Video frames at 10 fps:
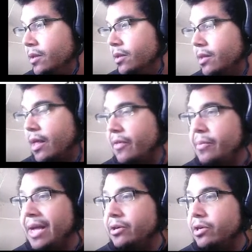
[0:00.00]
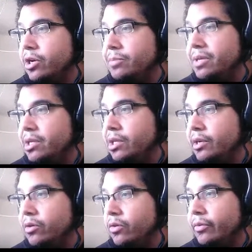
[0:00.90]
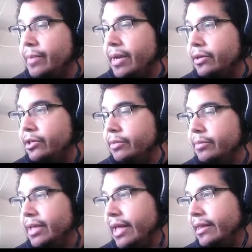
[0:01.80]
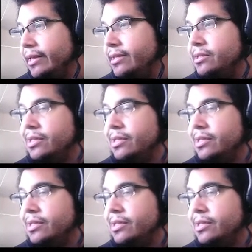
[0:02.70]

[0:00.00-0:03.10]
Now the pattern could be clear, or the pattern could be like this.